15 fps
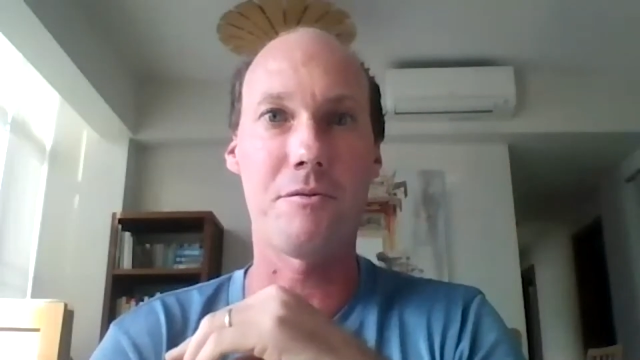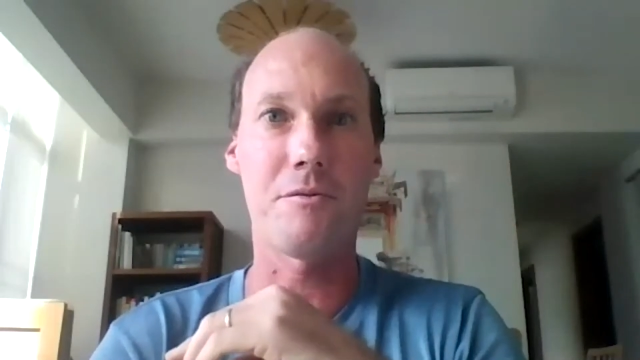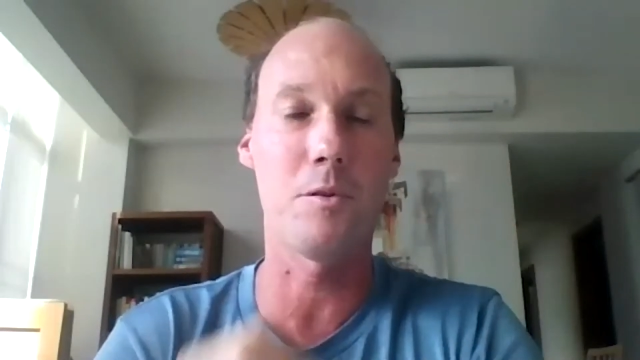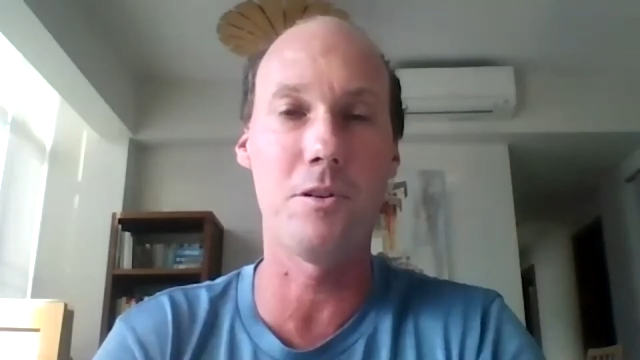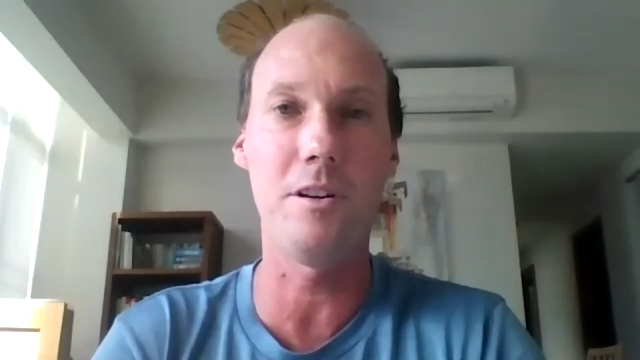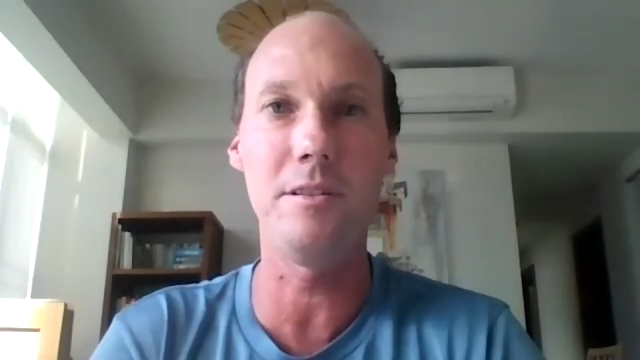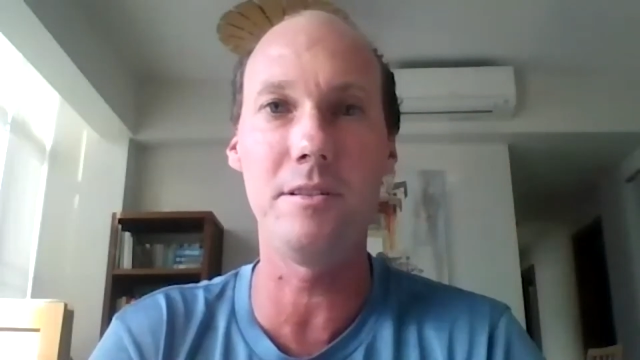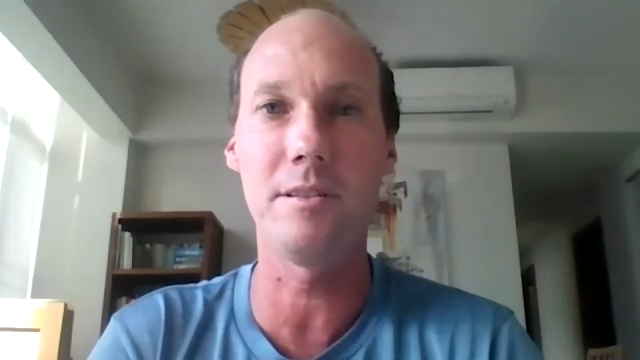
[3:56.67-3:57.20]

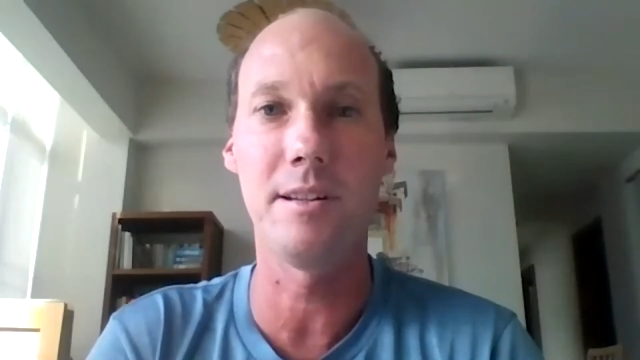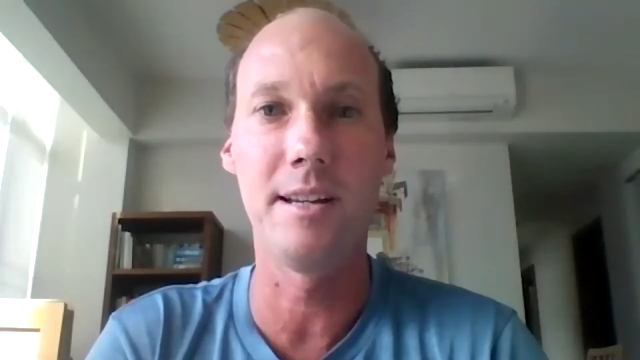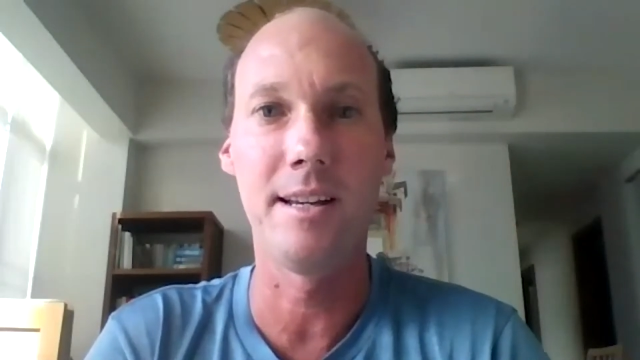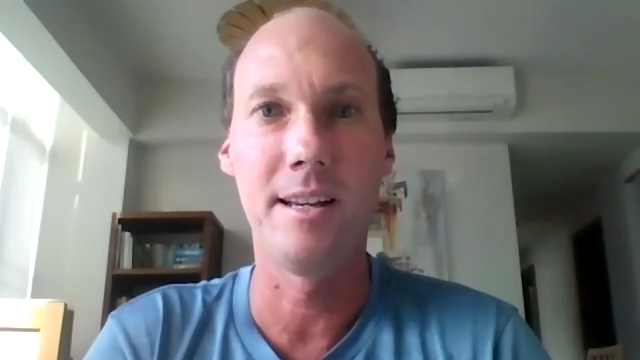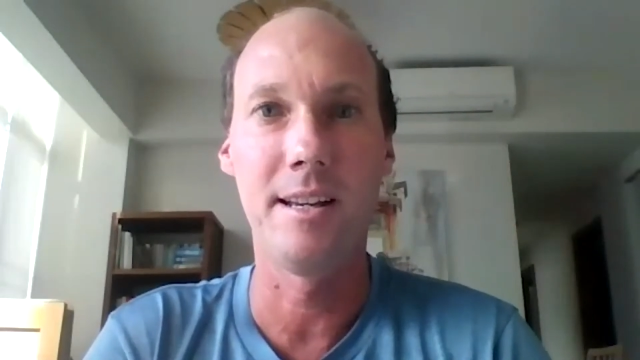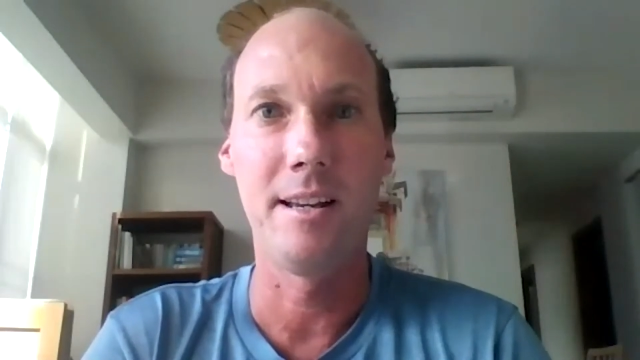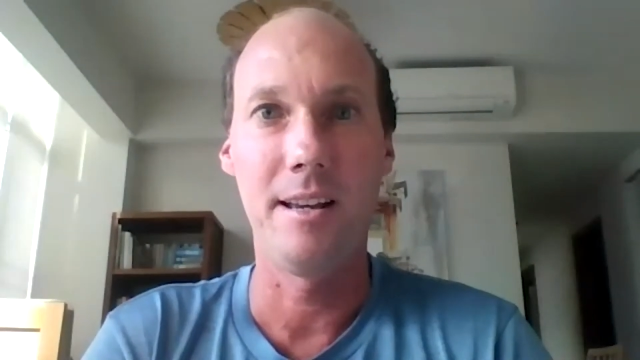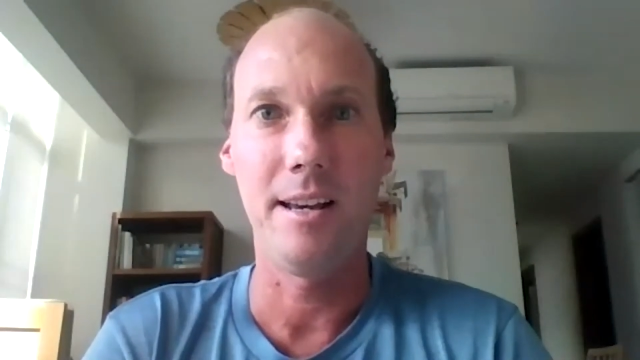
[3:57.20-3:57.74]
opponent.
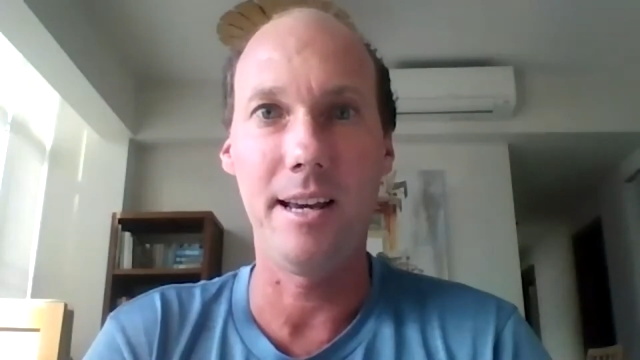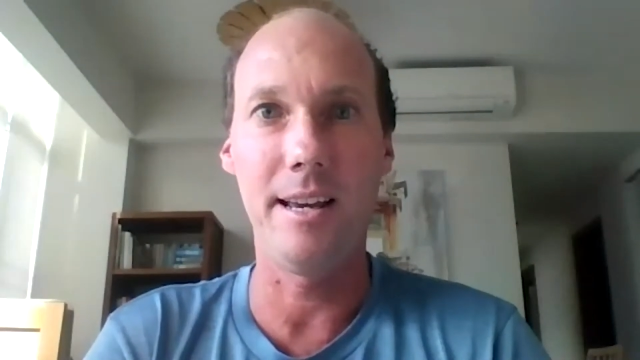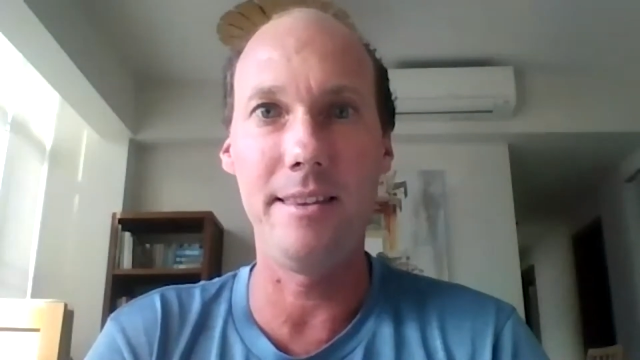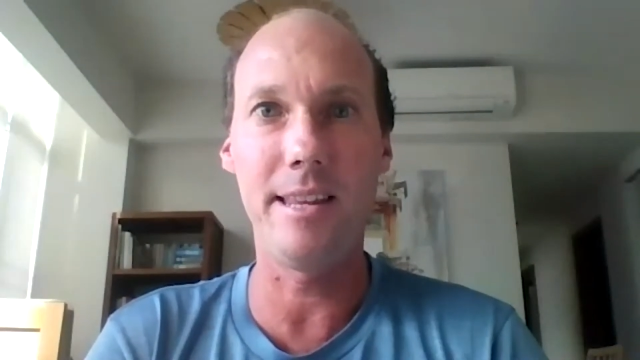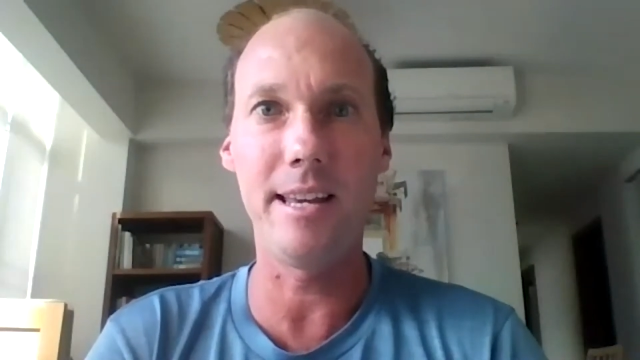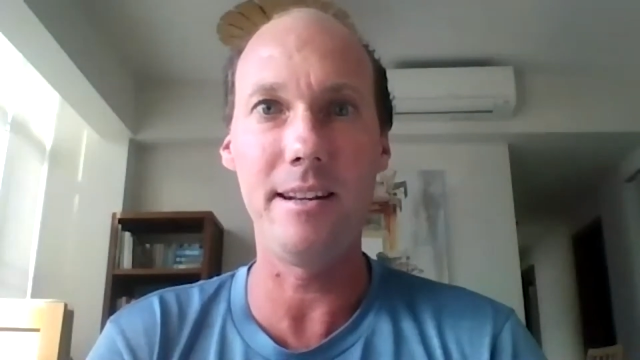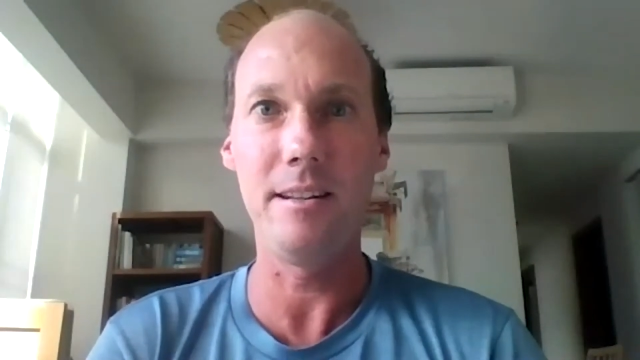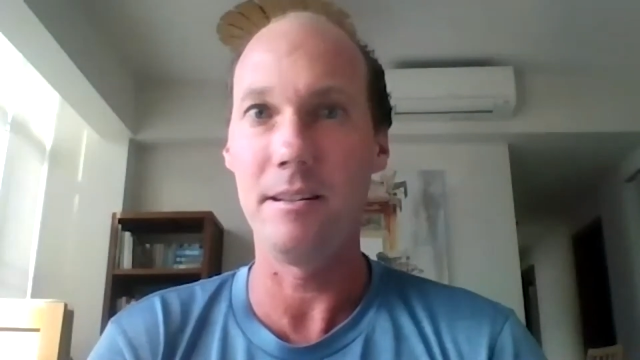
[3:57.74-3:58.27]
And
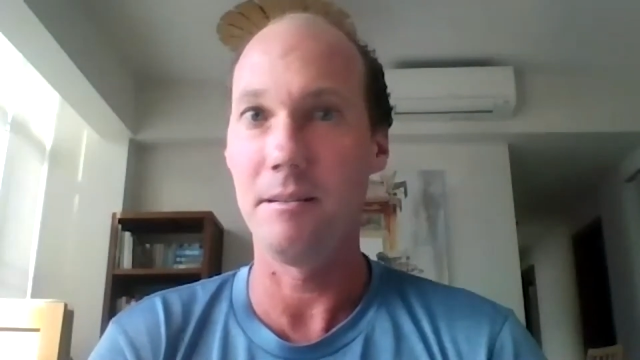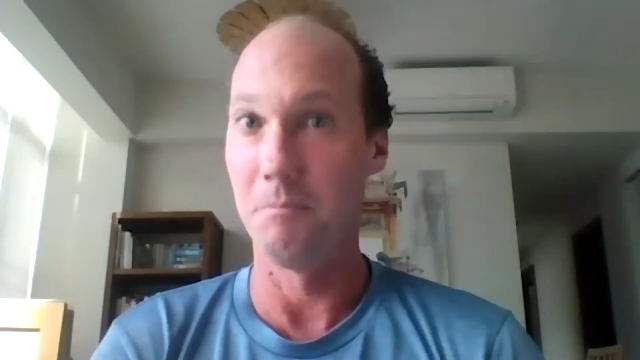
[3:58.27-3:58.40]
then